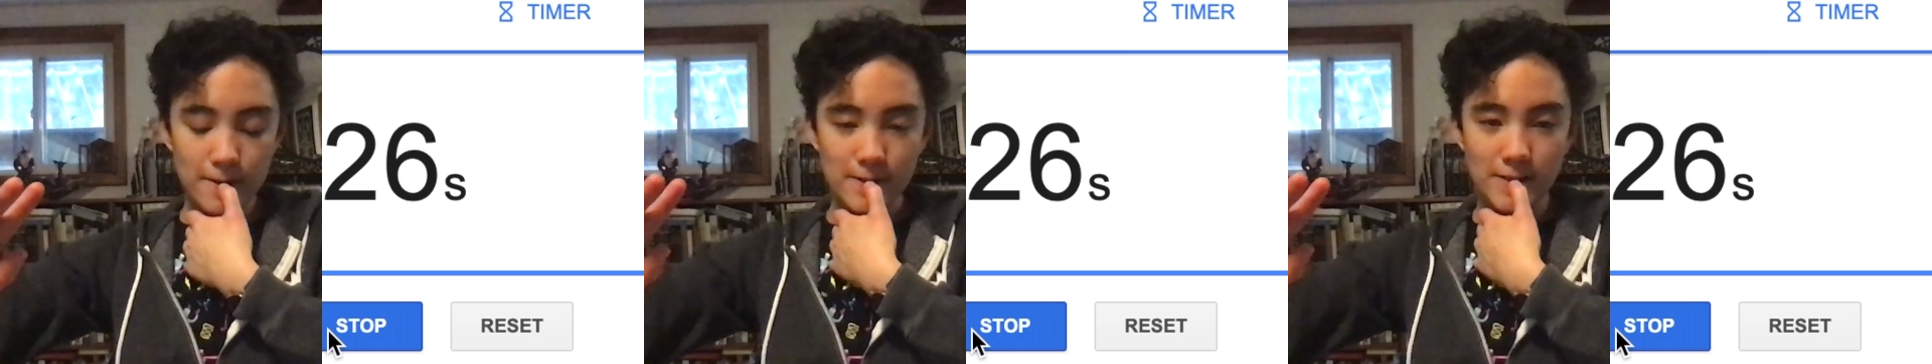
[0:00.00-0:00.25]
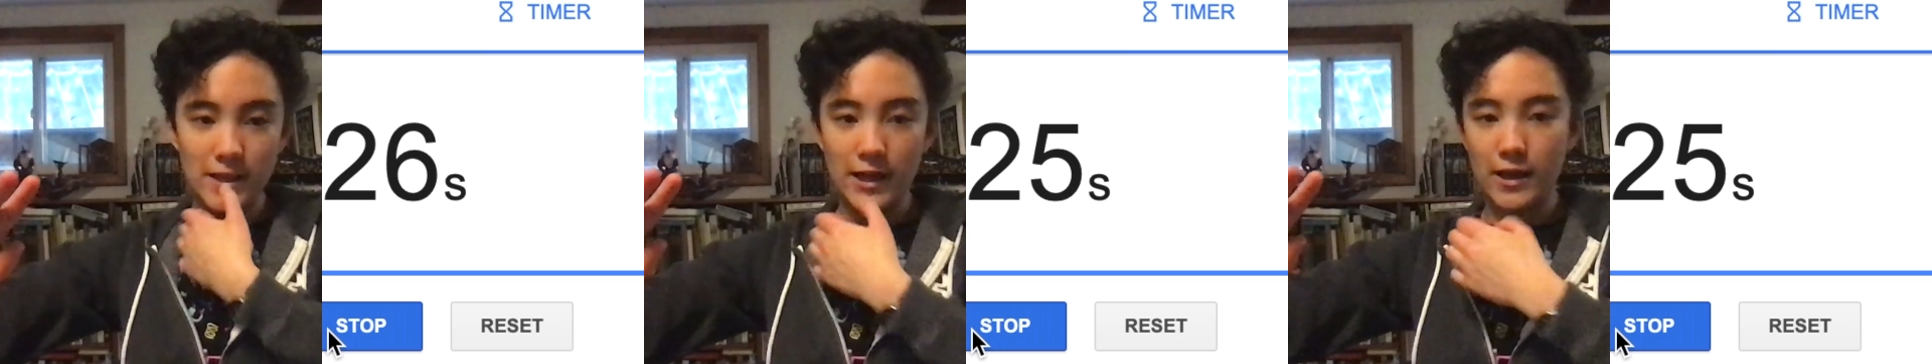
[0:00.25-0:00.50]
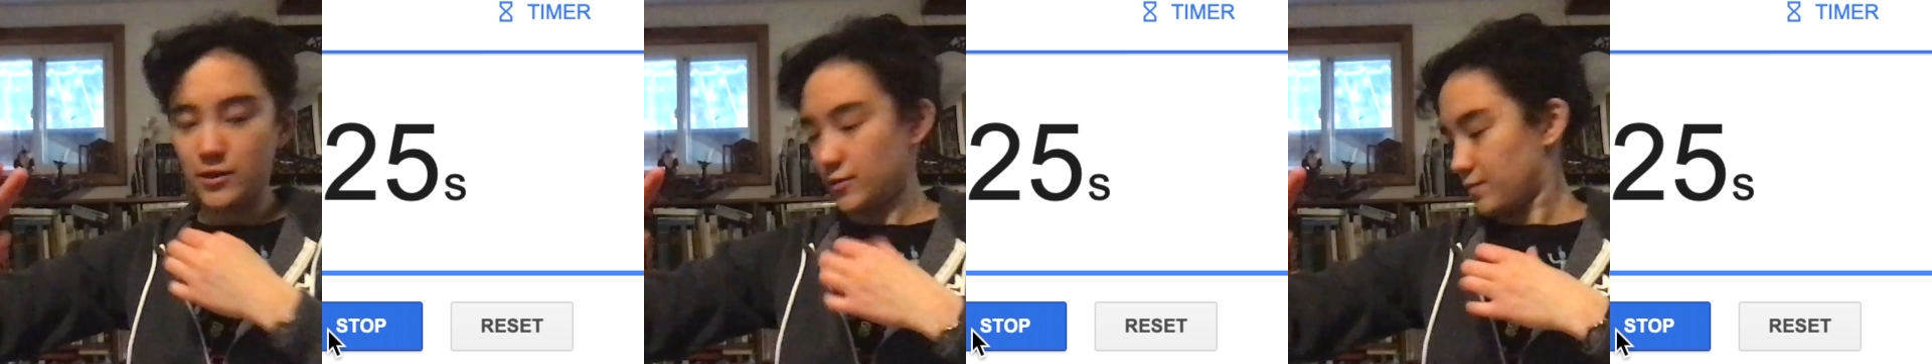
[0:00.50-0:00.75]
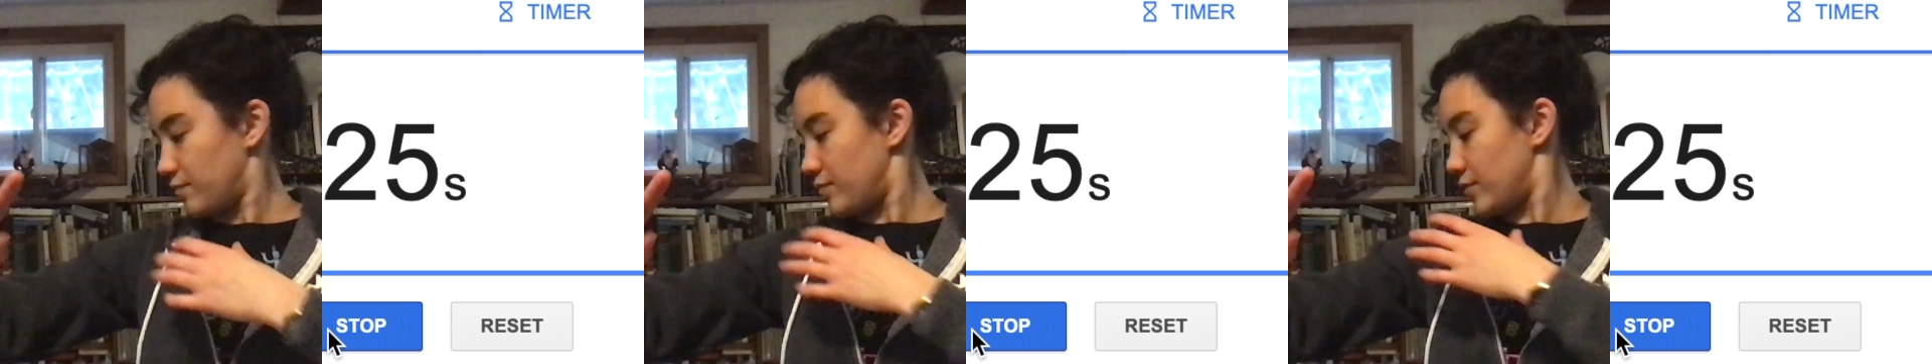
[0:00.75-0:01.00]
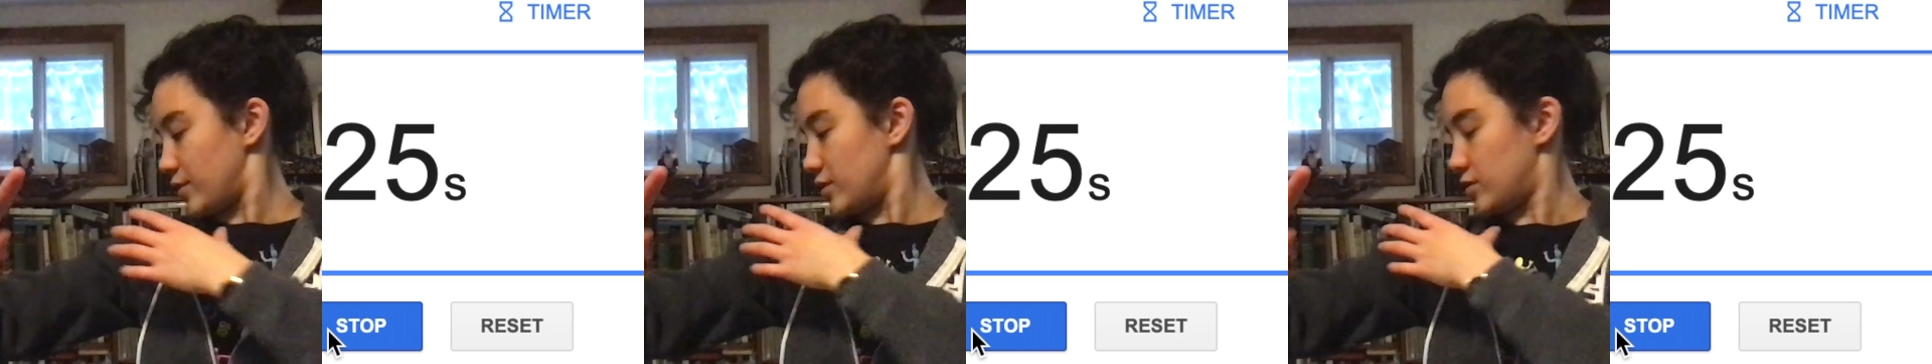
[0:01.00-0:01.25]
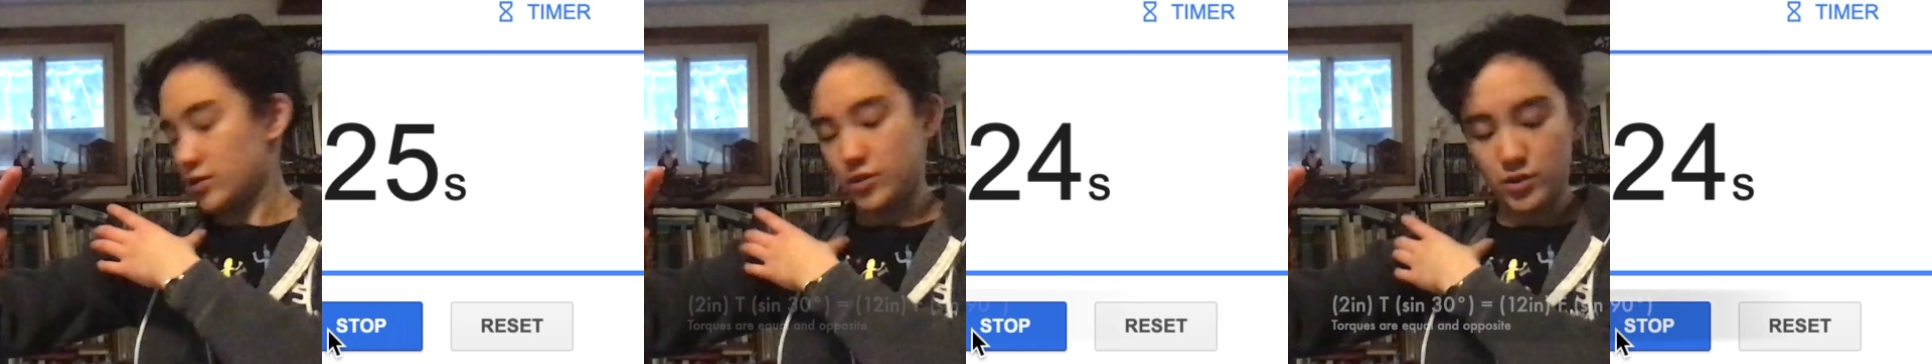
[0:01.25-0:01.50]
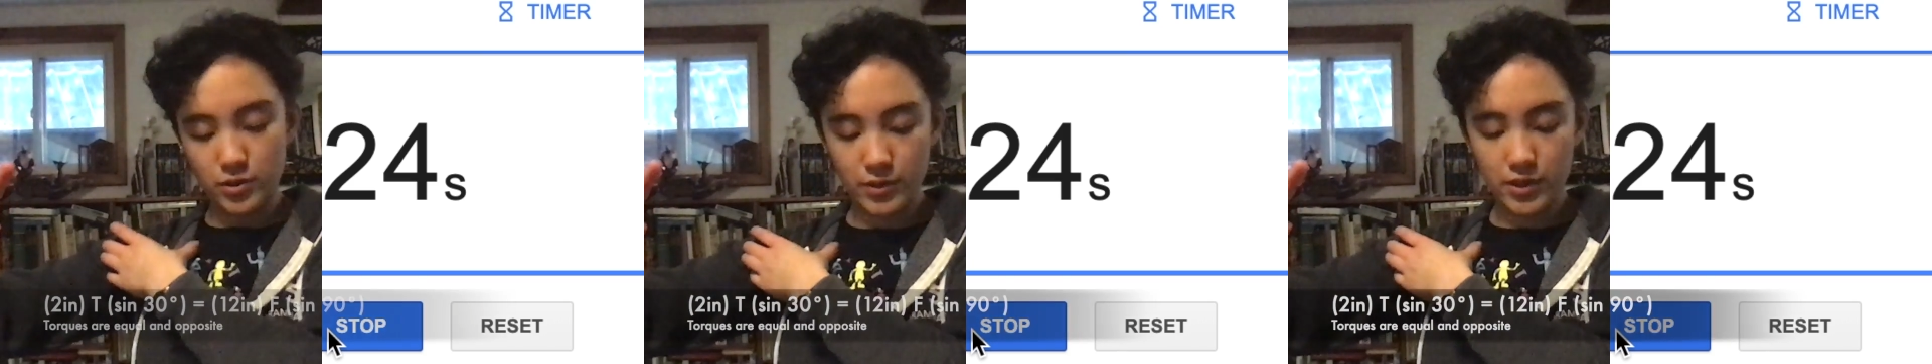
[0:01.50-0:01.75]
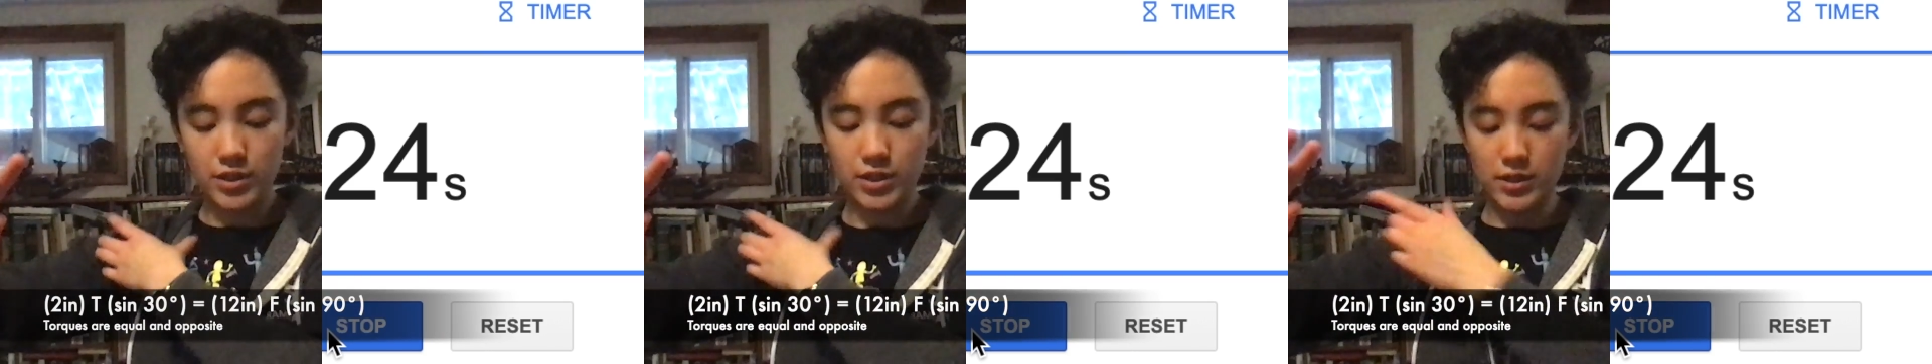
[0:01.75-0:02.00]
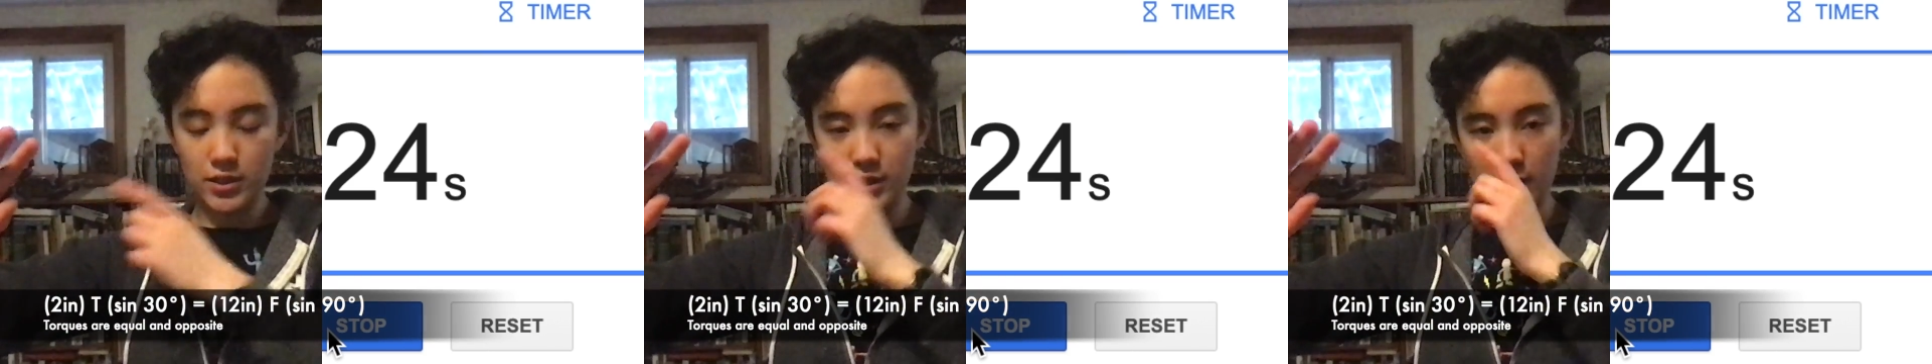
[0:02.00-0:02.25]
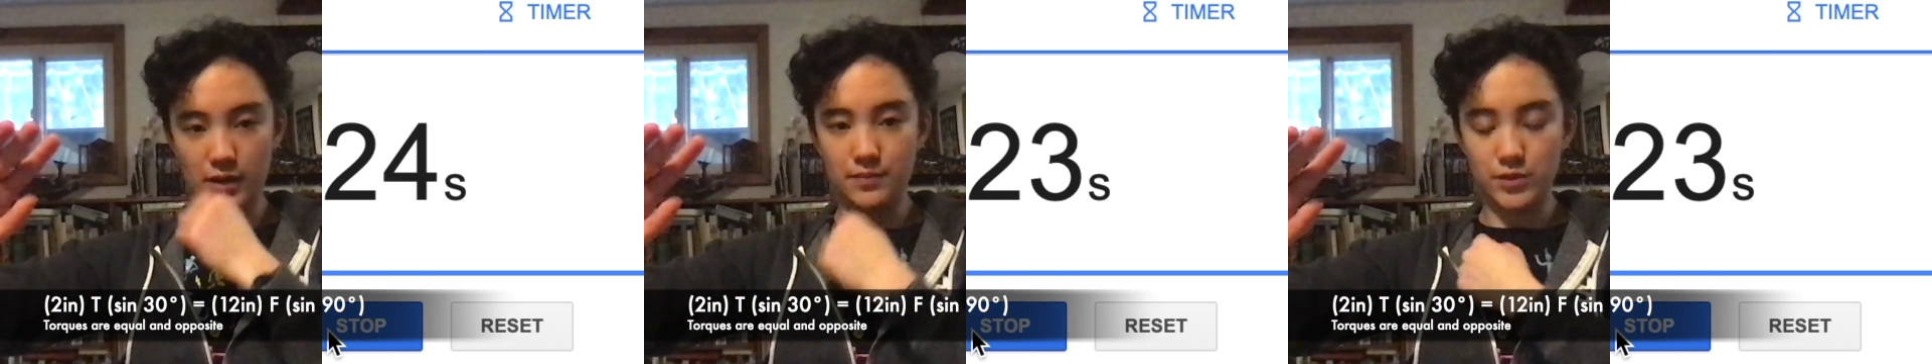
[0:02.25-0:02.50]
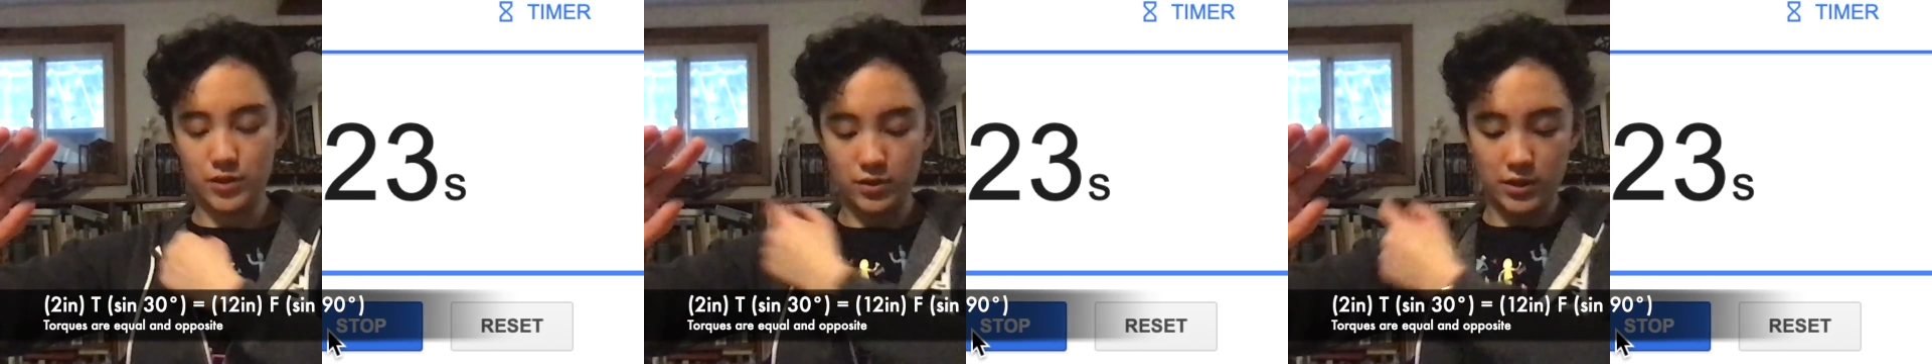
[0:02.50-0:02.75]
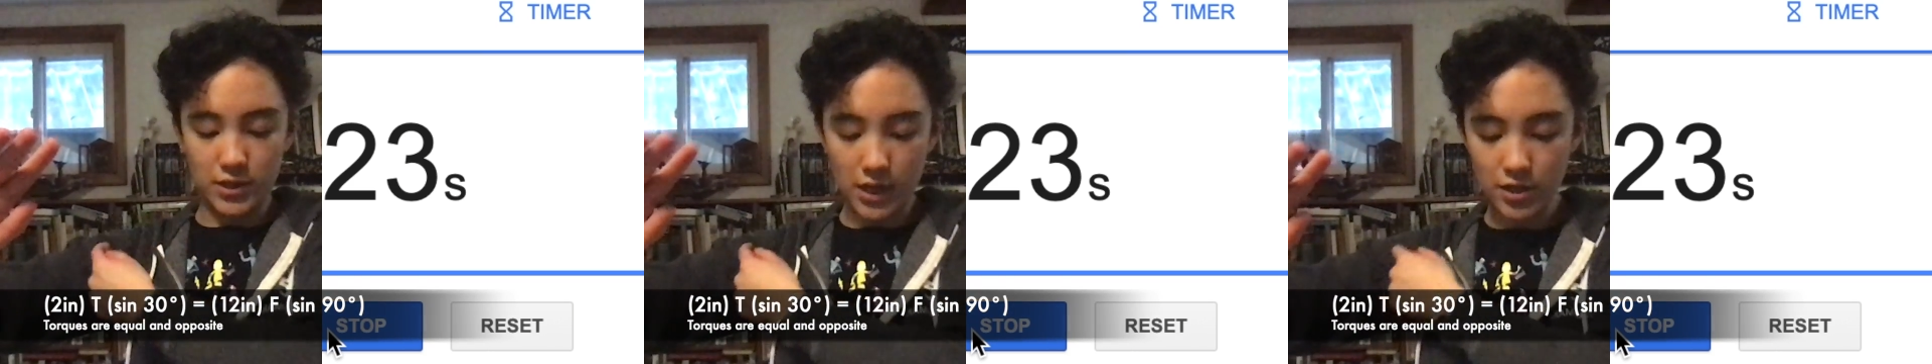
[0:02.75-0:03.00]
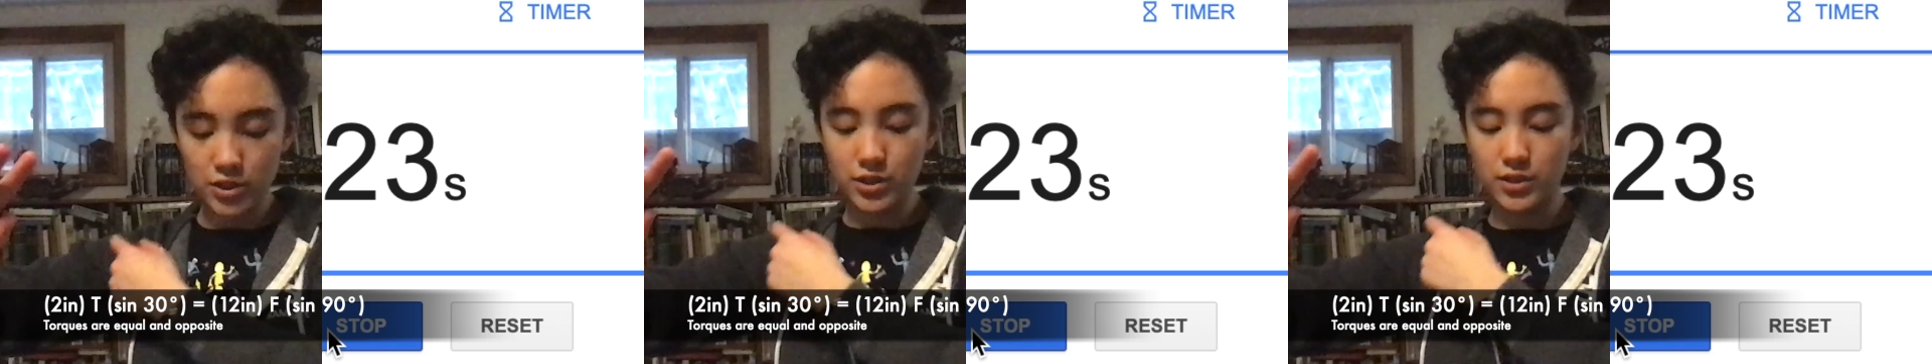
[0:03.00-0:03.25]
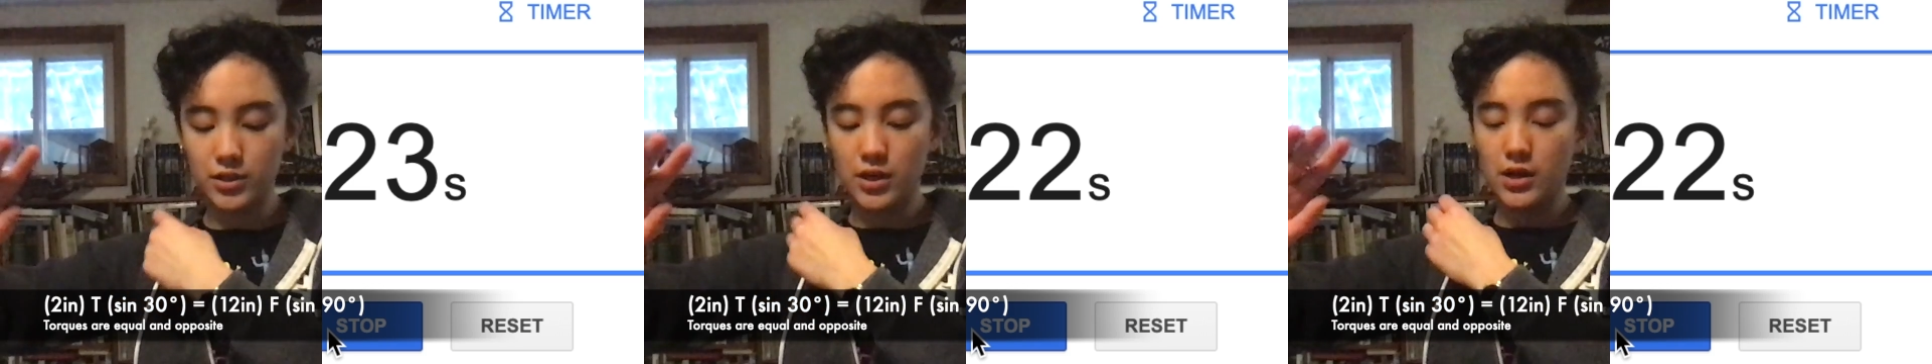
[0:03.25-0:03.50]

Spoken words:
that 2 inches times the tension